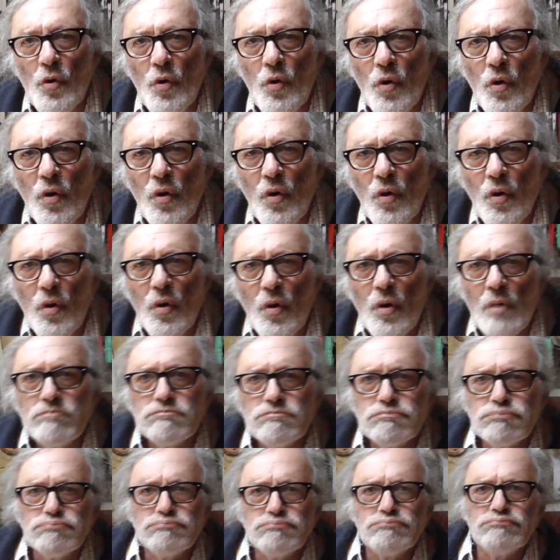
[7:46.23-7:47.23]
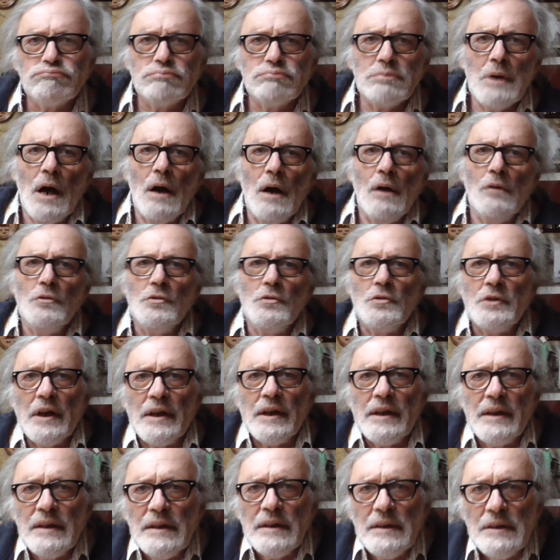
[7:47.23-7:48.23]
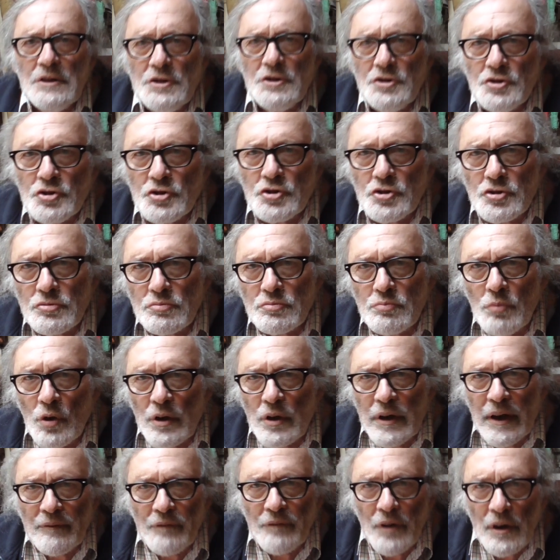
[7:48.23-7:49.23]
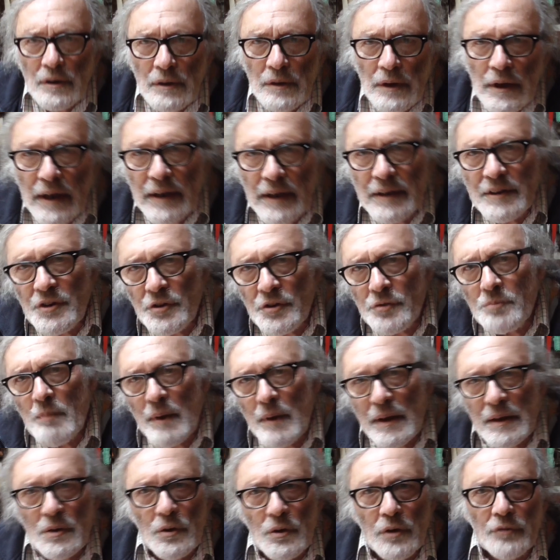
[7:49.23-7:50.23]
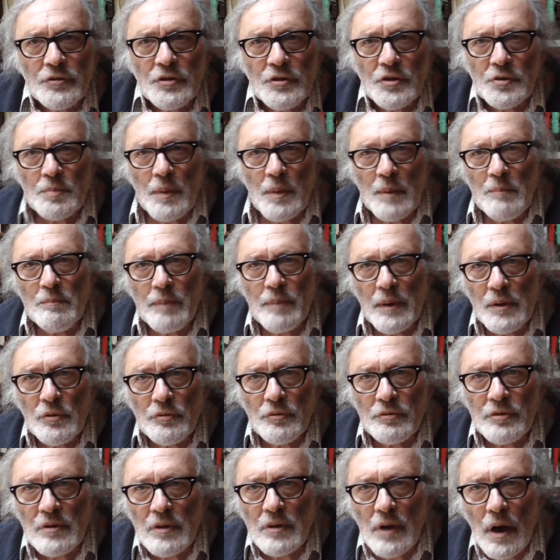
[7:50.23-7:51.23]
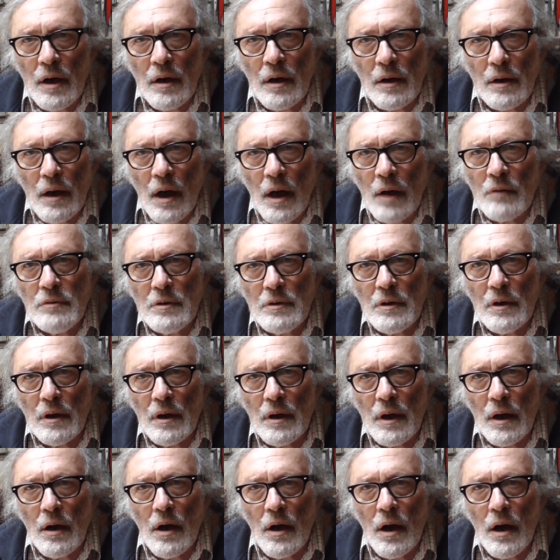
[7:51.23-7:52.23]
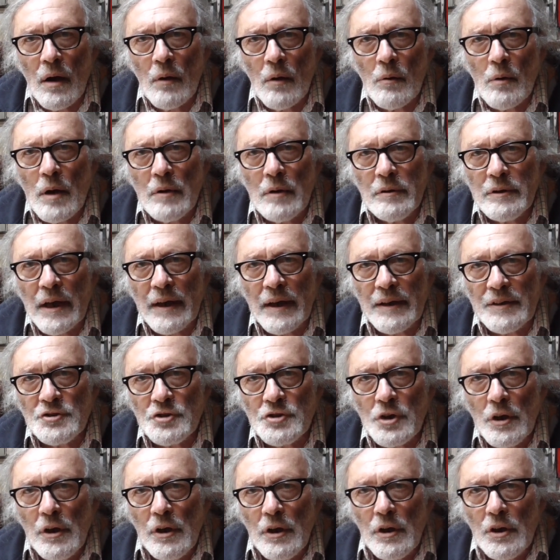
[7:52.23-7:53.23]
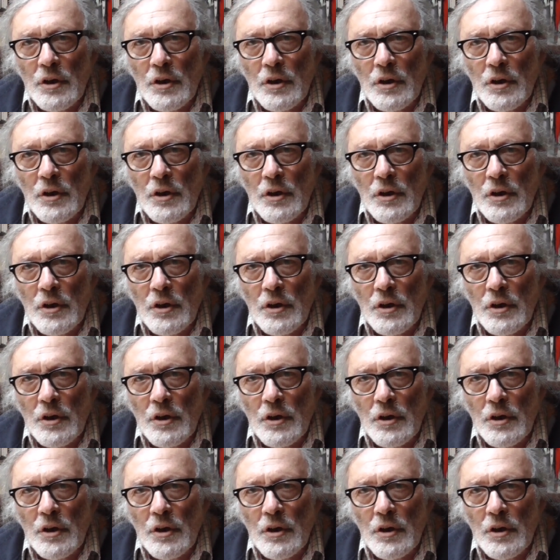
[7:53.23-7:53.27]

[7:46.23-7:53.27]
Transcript: For O-gauge, whatever. It doesn't matter if it's been built for O-gauge.